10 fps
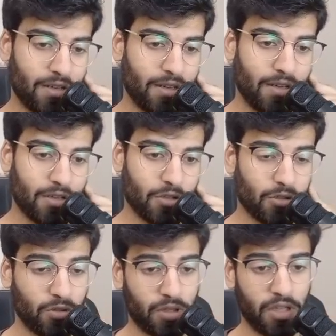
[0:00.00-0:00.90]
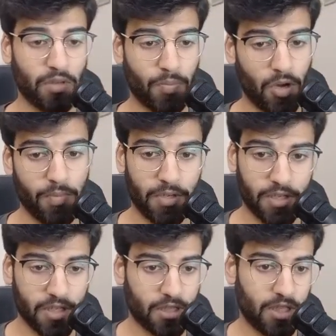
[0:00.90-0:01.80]
So in the prompt, you're
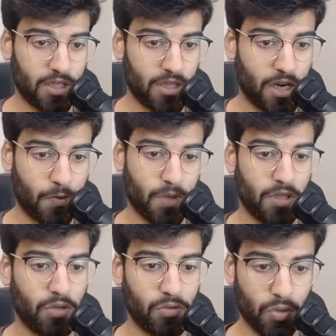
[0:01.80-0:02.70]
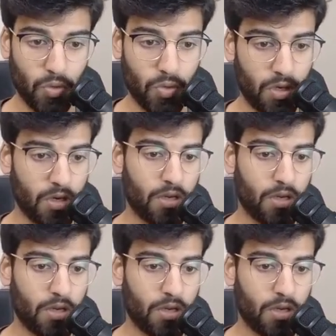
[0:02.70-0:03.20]
just gonna start with the role,